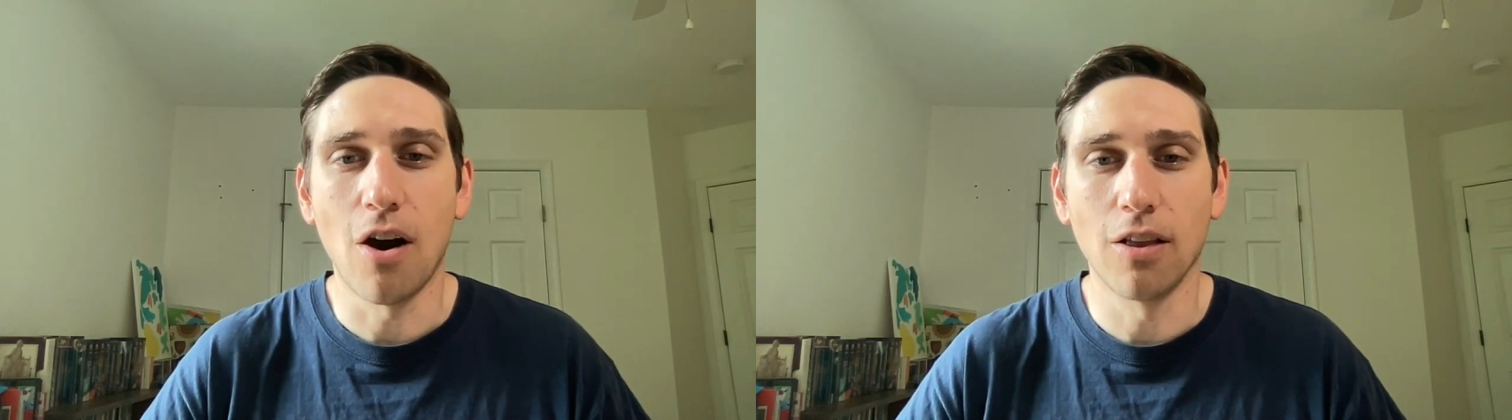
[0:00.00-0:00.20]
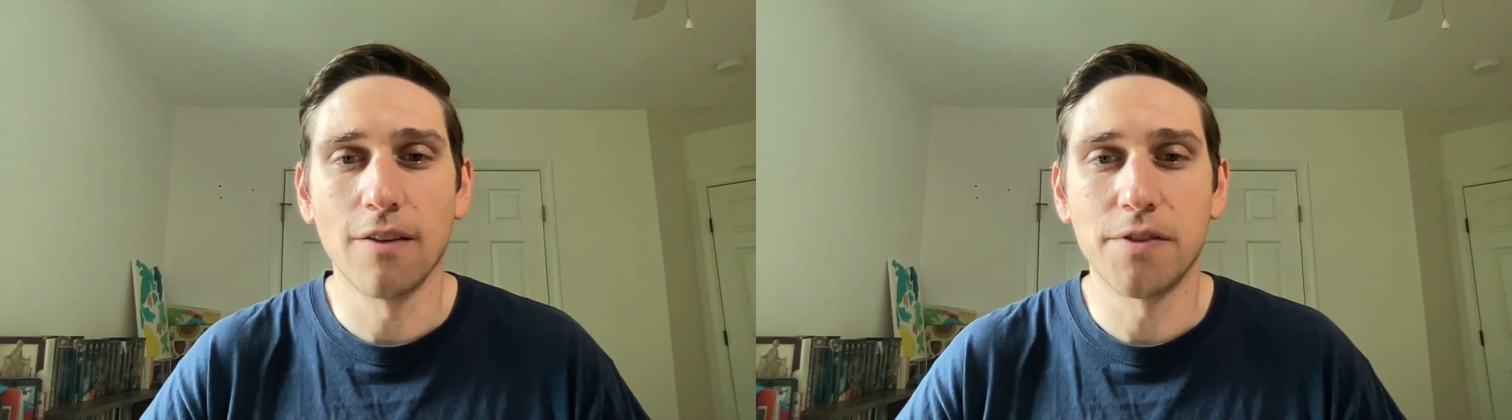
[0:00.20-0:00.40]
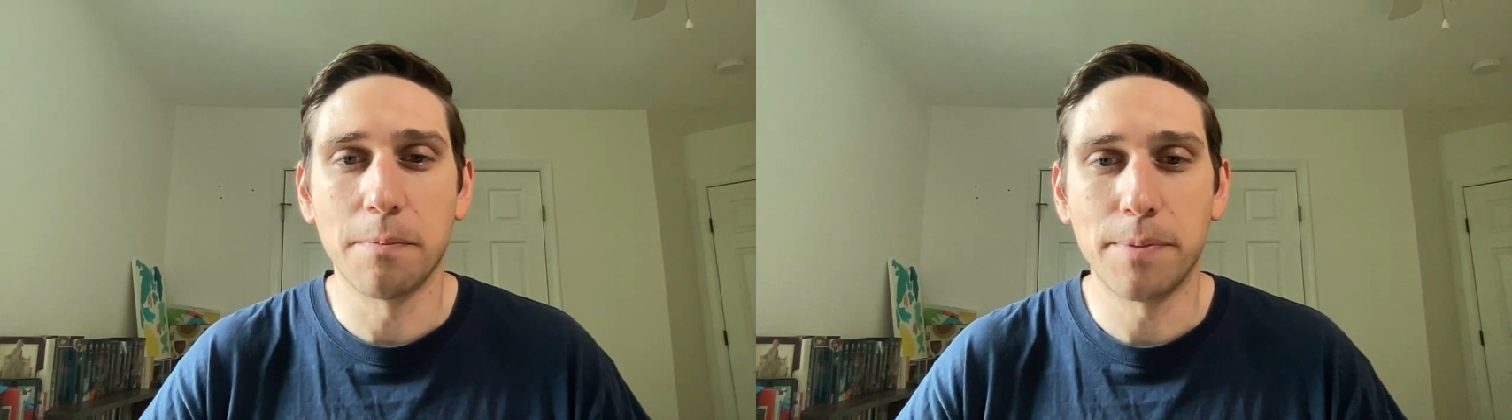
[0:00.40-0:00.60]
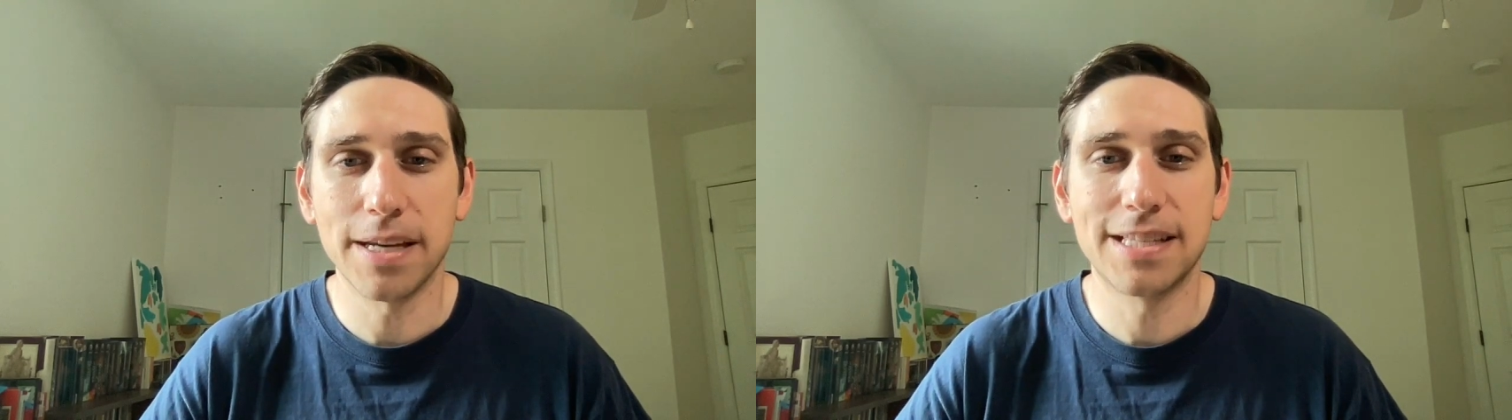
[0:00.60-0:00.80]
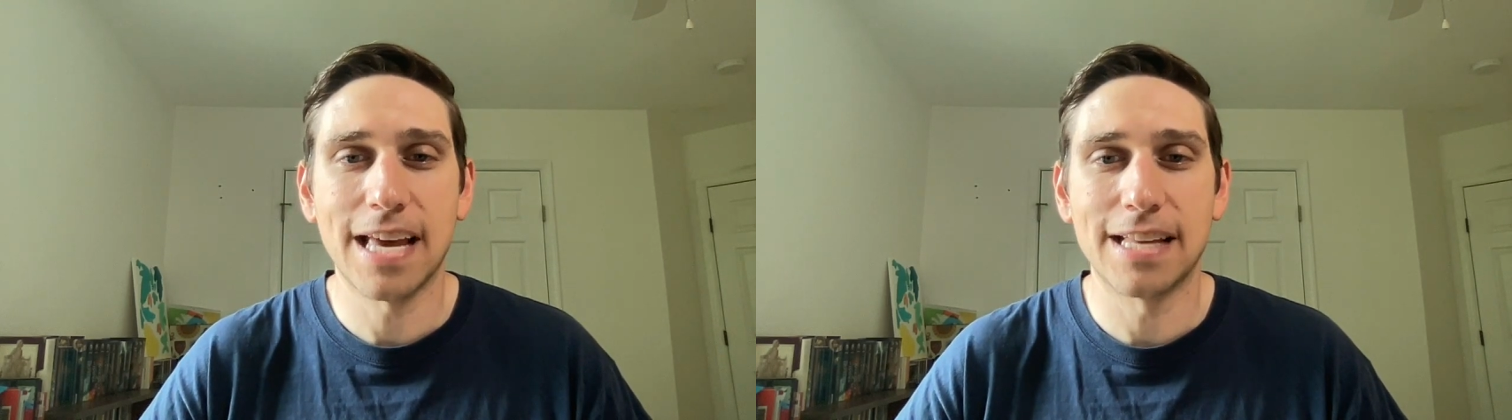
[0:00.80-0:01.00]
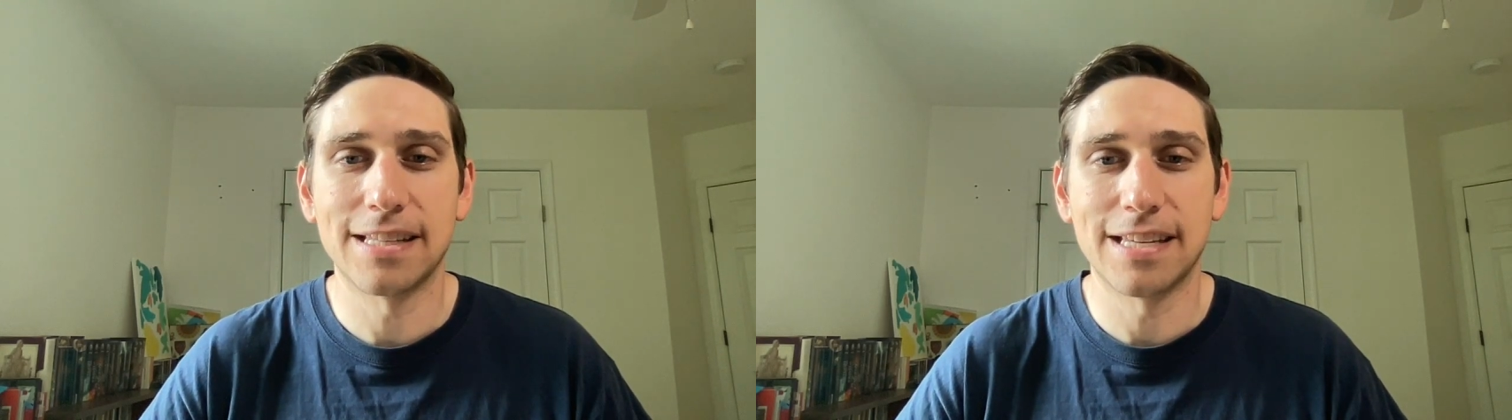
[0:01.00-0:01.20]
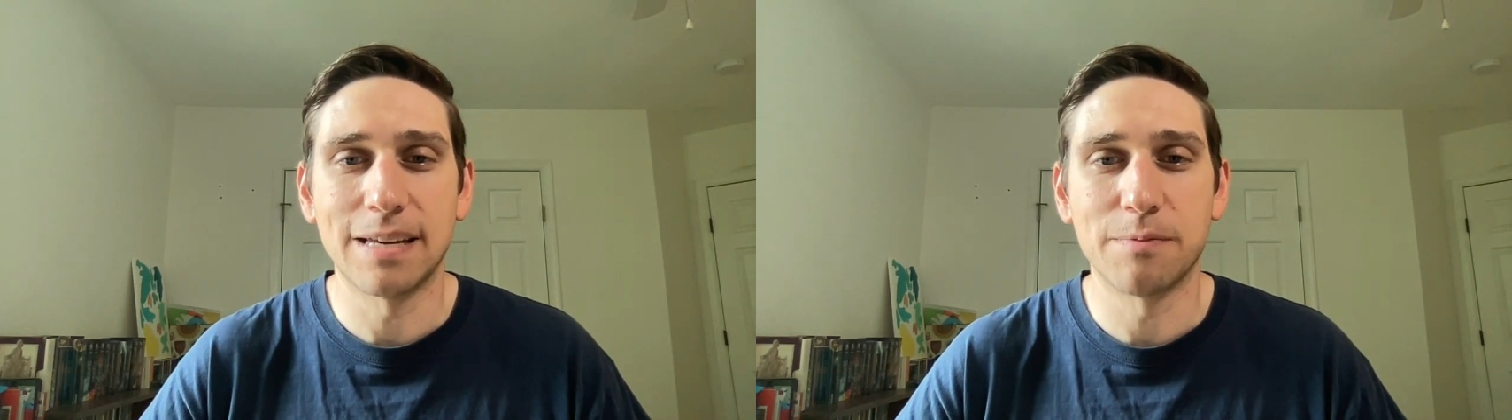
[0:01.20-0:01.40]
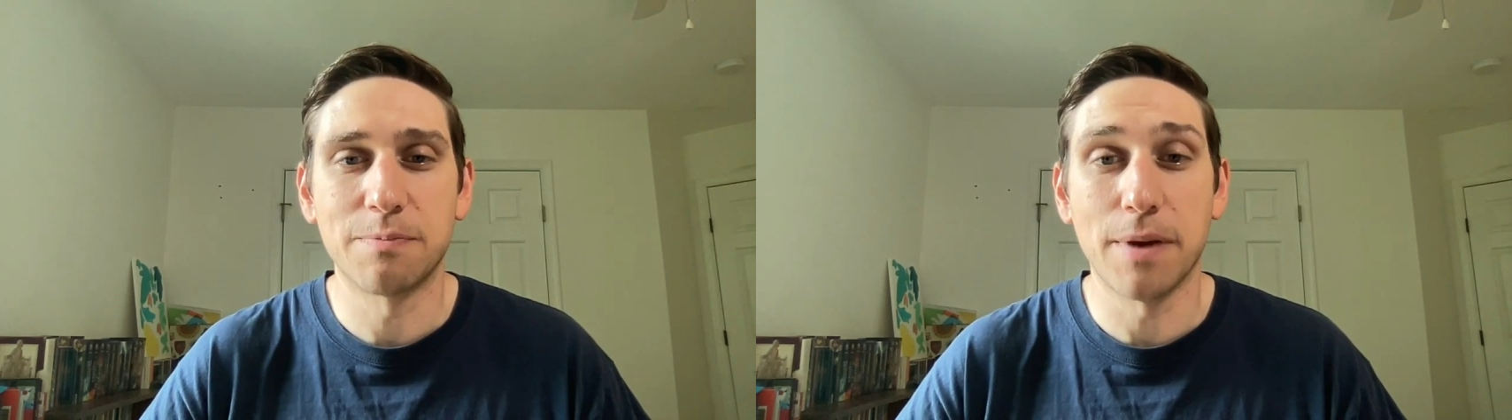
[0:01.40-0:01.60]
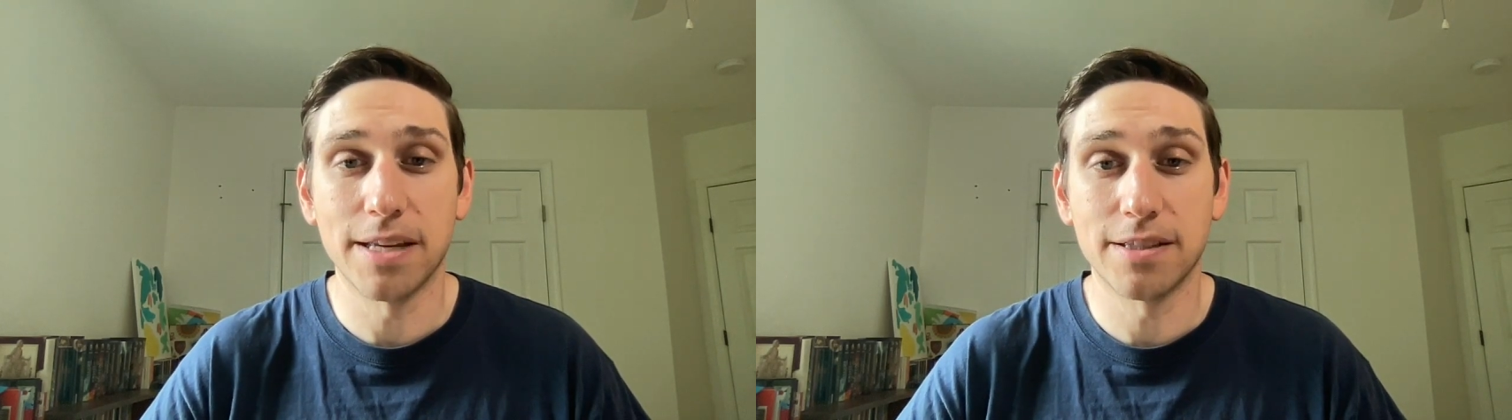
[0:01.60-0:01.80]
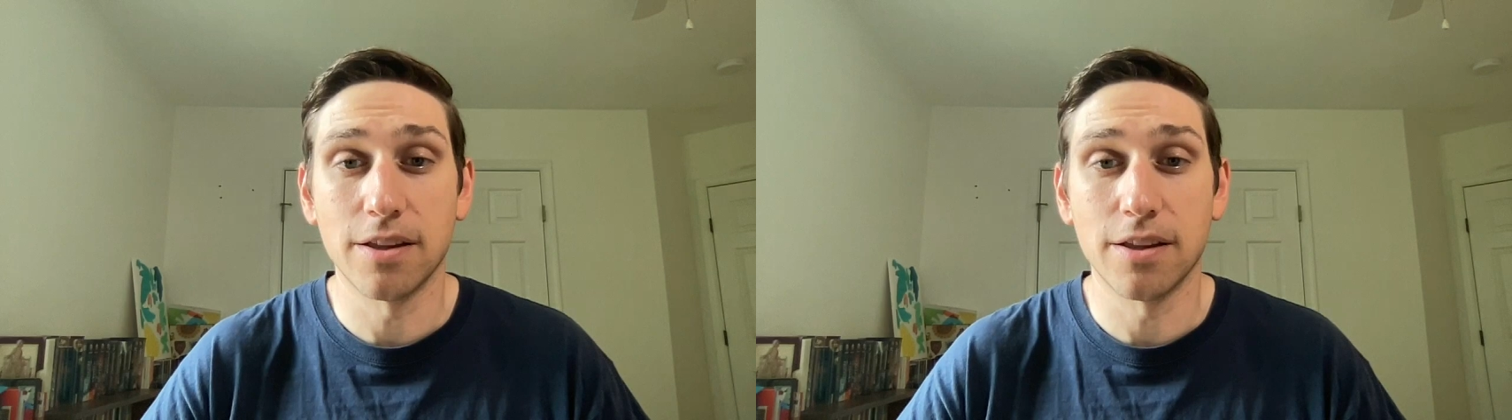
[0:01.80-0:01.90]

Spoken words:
all of the Big Ten teams based